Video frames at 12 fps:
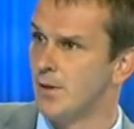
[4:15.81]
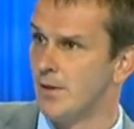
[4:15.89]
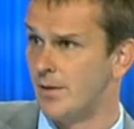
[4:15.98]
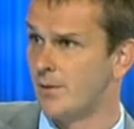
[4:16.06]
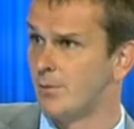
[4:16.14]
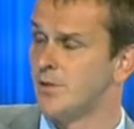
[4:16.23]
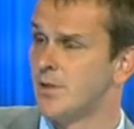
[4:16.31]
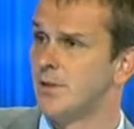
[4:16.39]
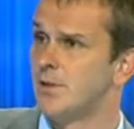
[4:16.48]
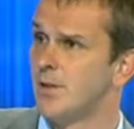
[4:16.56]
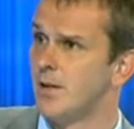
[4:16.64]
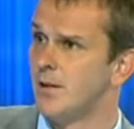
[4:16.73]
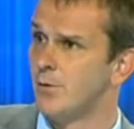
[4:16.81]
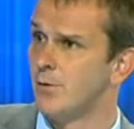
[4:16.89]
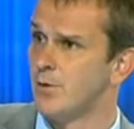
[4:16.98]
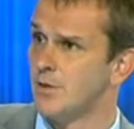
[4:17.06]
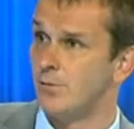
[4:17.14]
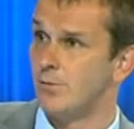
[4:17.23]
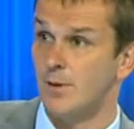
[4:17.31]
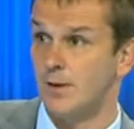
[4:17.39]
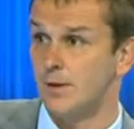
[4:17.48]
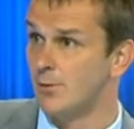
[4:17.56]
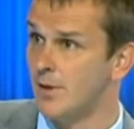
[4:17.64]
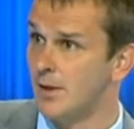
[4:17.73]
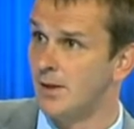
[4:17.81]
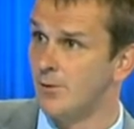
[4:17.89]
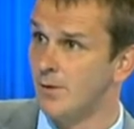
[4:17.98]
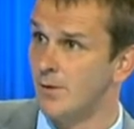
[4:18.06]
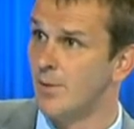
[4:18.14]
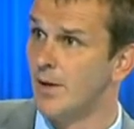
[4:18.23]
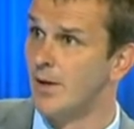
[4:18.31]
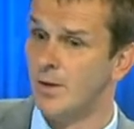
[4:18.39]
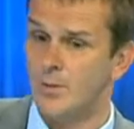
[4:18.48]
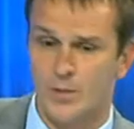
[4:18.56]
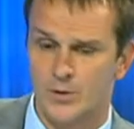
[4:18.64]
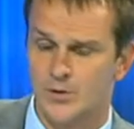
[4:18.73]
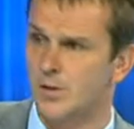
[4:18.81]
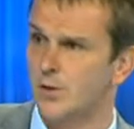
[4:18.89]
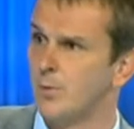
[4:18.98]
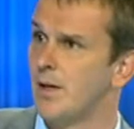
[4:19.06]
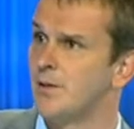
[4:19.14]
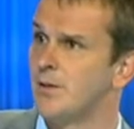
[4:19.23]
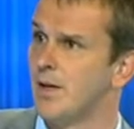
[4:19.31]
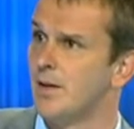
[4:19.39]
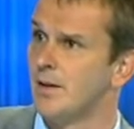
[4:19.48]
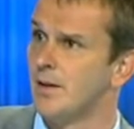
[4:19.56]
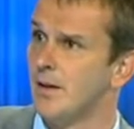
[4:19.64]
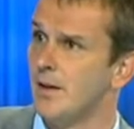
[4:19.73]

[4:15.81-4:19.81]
but I think we've seen today in the first half why they don't get any rhythm, because they're not playing together.